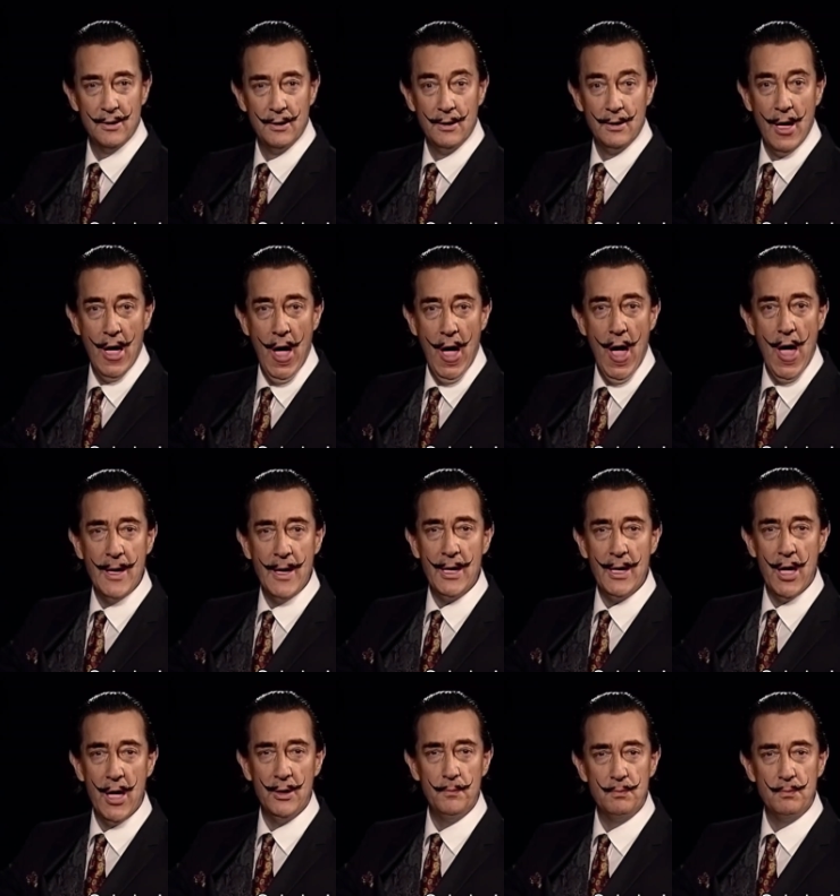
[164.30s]
The Dali
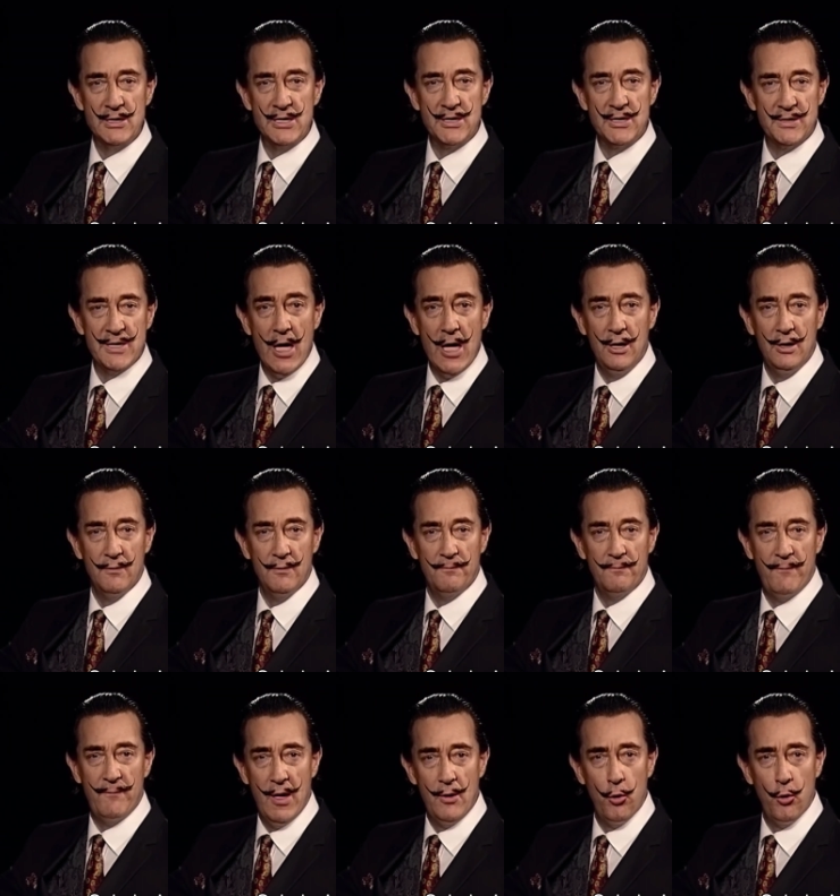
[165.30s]
Museum in St.
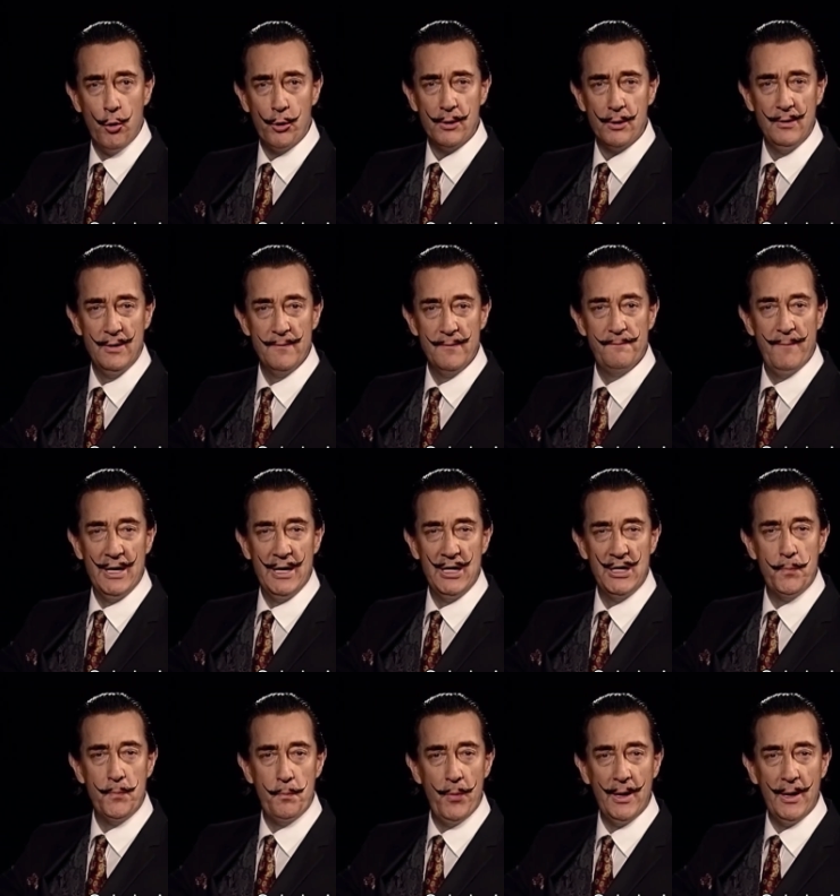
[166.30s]
Petersburg, Florida,
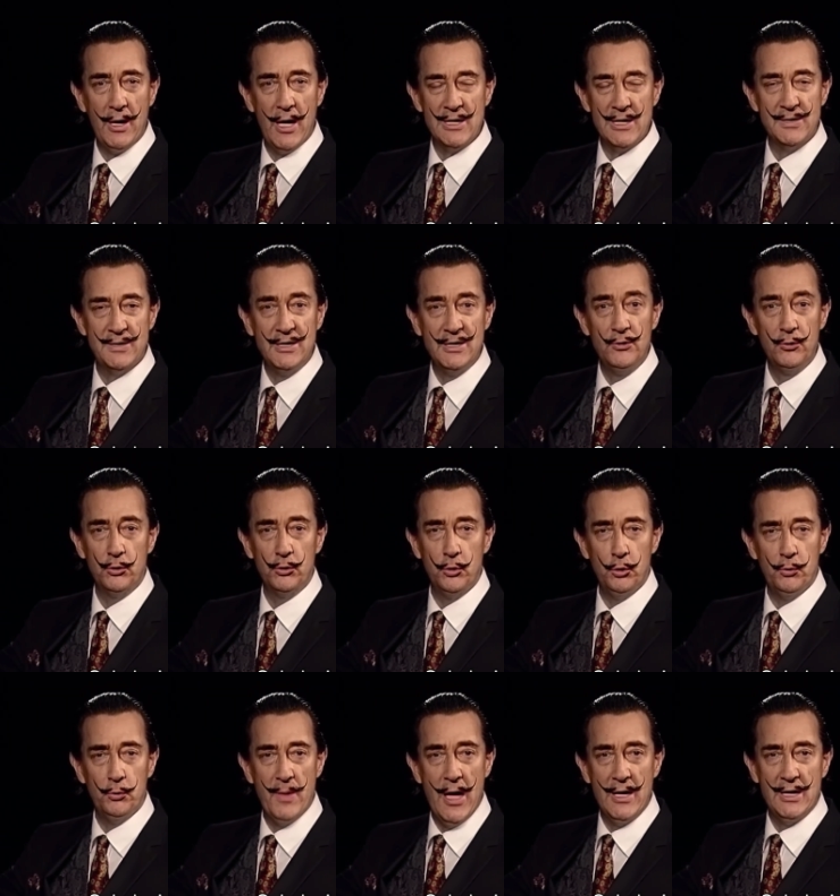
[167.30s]
used
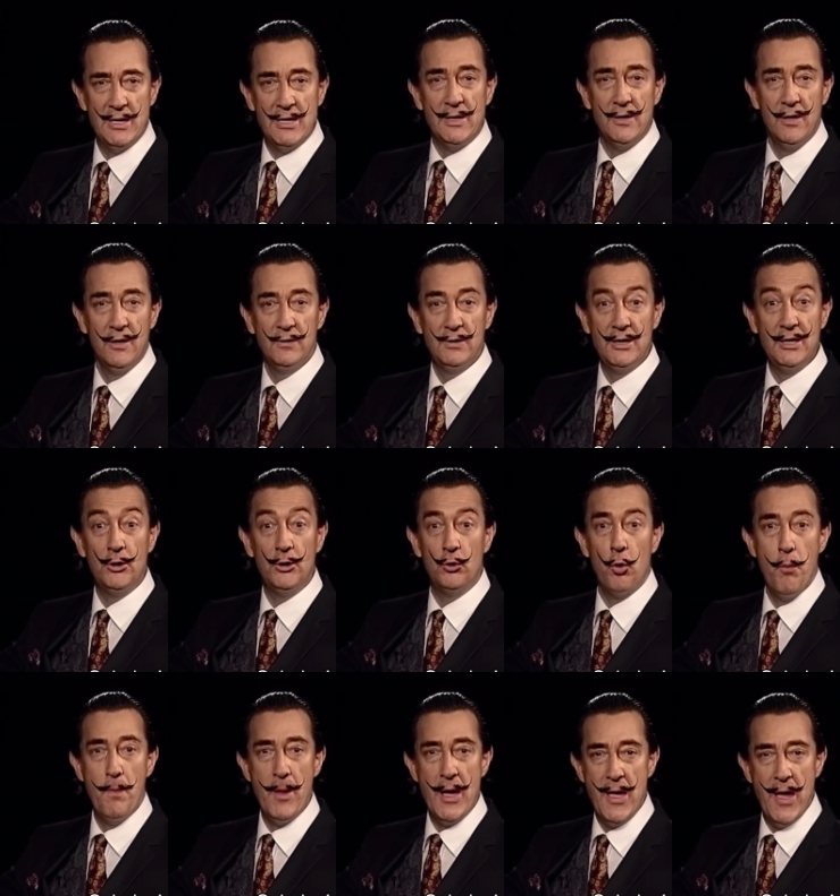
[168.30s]
AI to bring the great
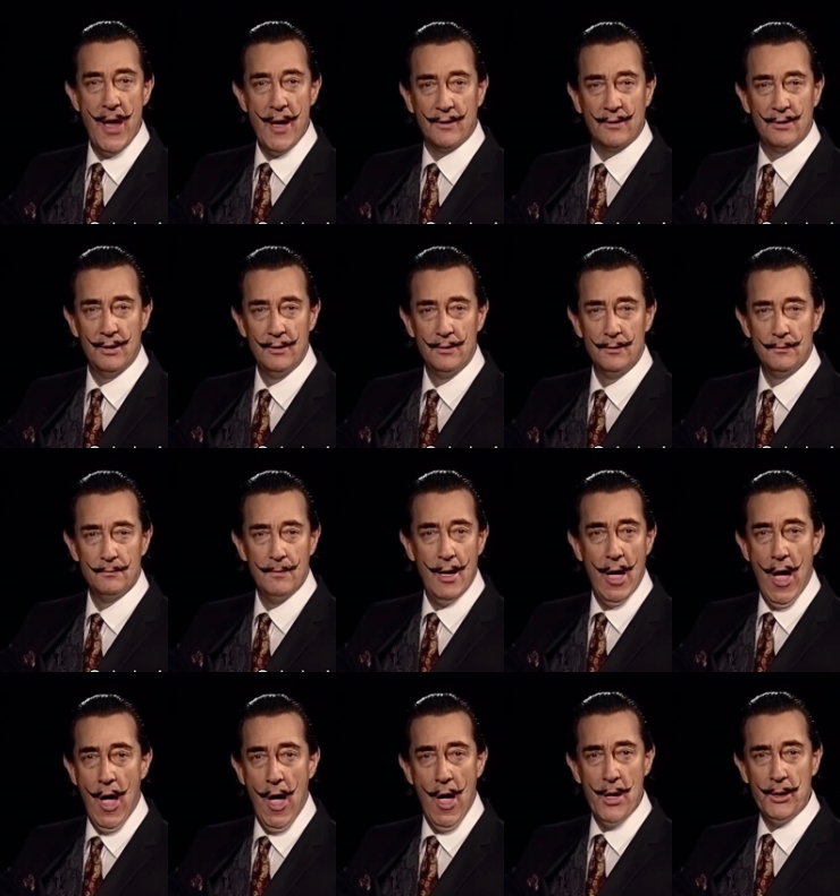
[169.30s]
surrealist
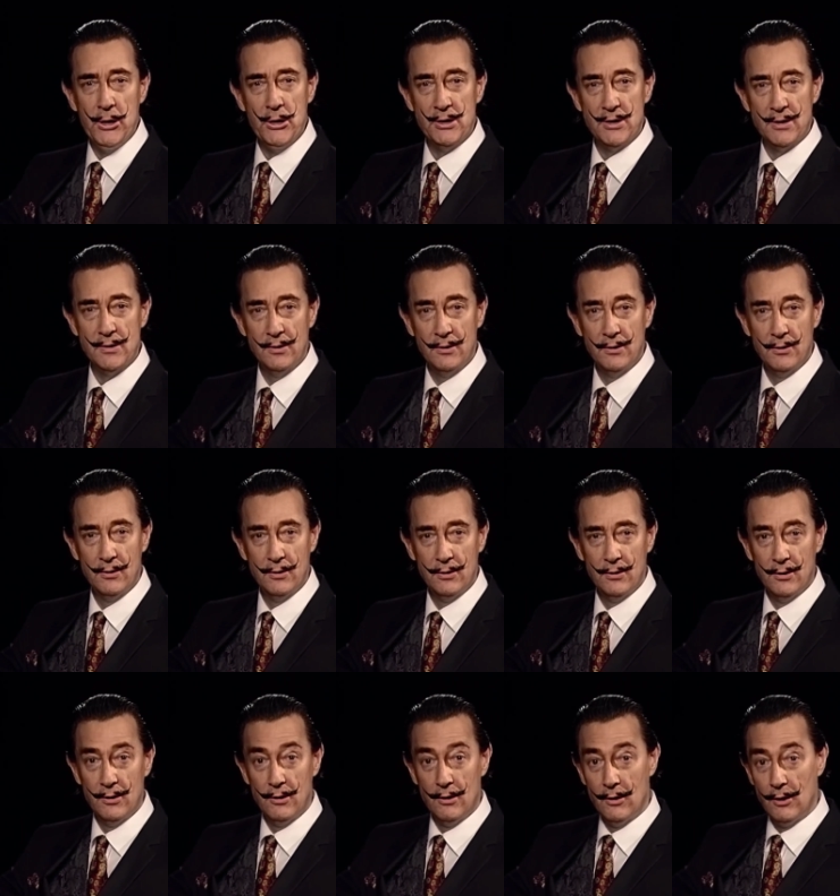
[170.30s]
artist Salvador Dali
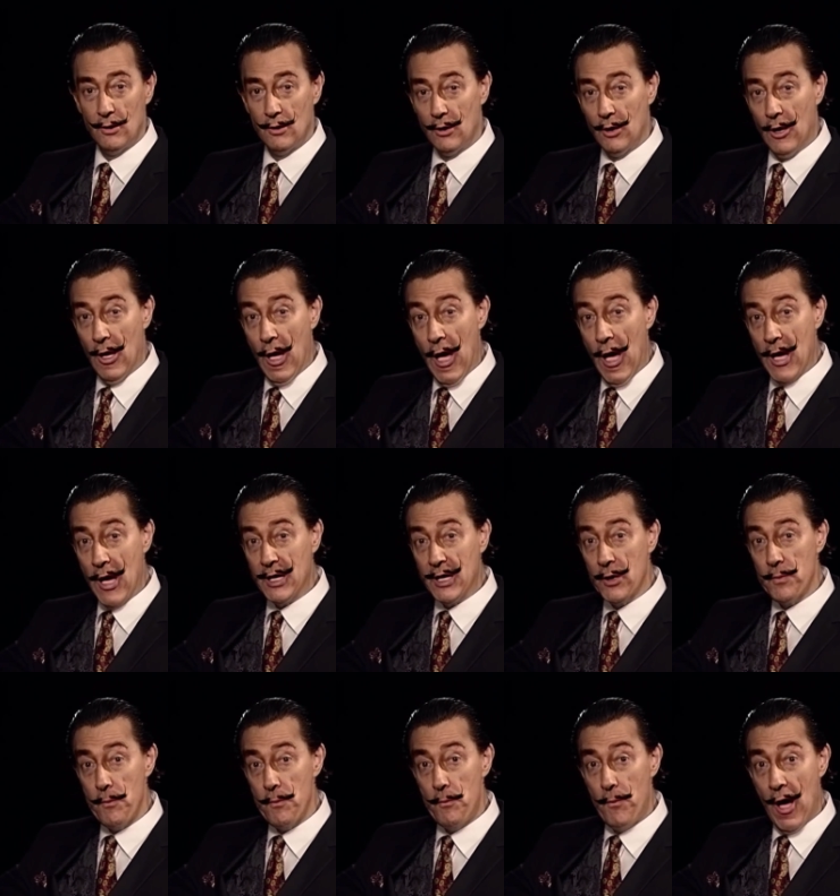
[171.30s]
back to life using
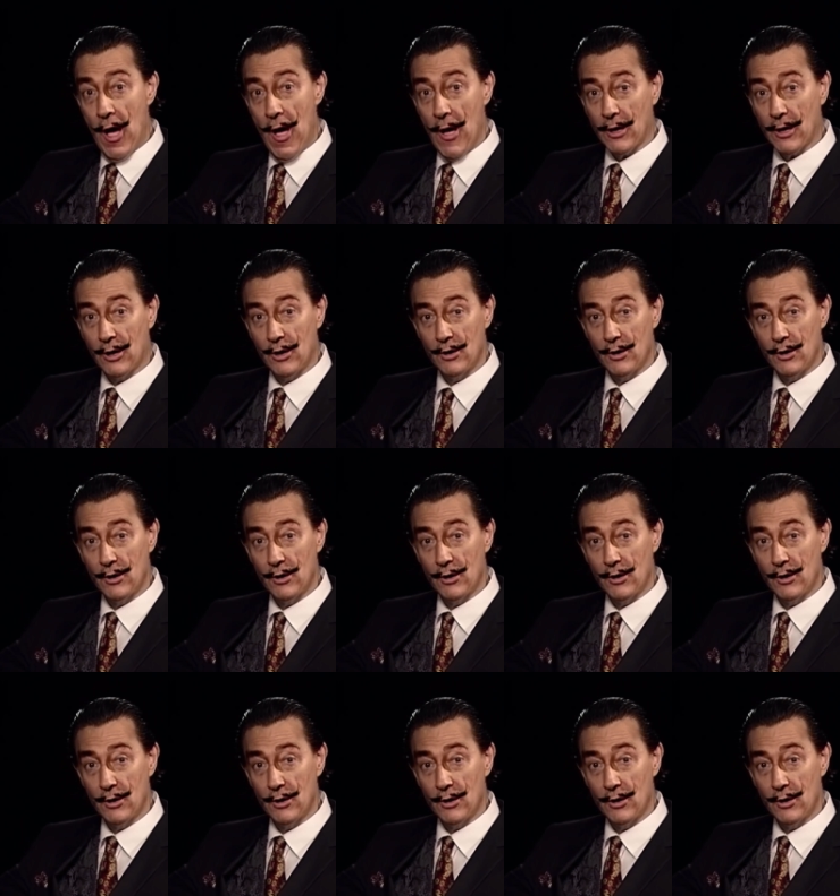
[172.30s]
interactive